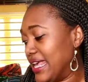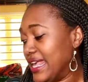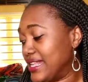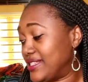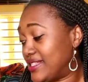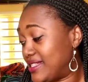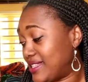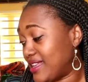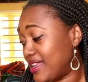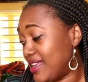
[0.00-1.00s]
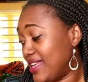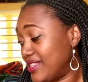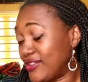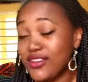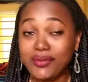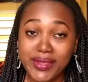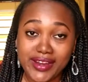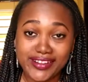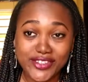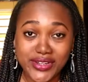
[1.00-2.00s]
it's it's gonna be an
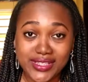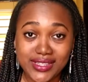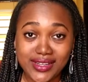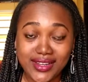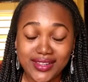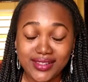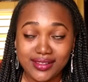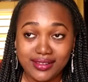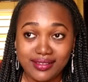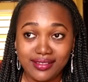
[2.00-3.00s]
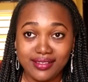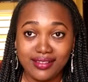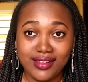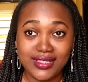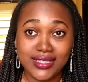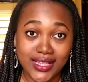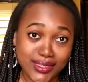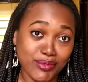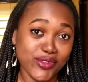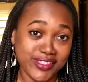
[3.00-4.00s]
interesting 6
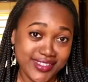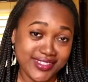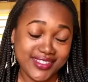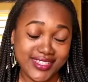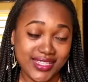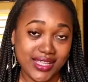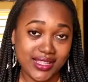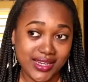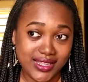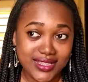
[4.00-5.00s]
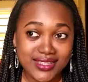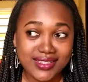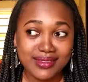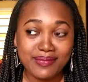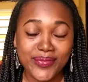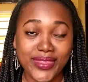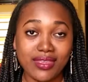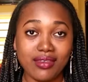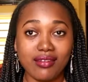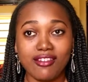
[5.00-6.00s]
months to say the least.
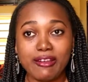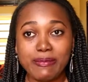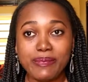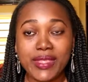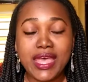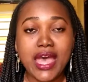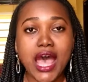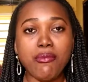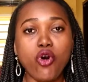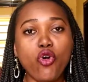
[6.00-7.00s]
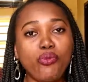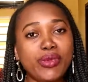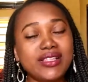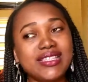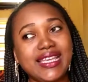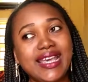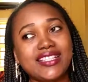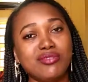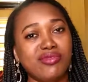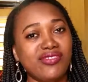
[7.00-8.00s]
Um, I'm hoping to get
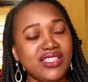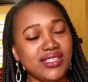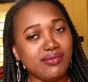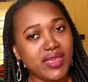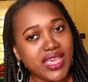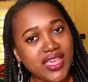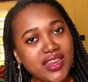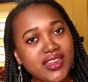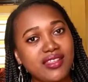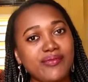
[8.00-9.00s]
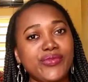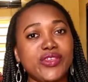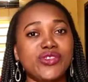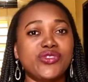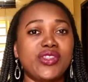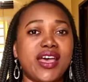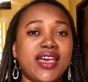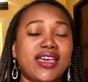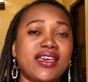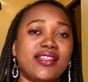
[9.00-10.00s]
some of these made so that I
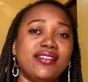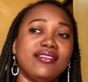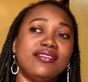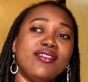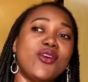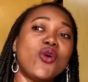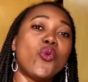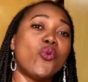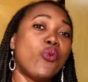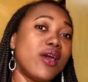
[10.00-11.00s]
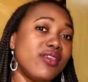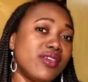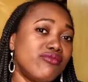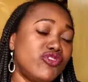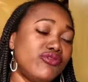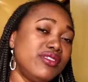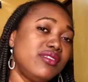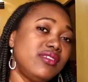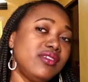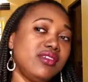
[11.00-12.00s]
can wear them during
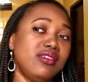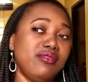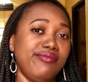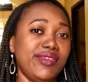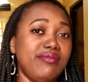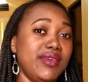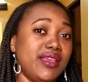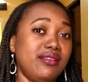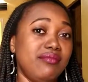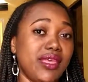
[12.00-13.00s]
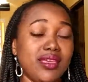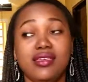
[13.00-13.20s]
the Me Made Me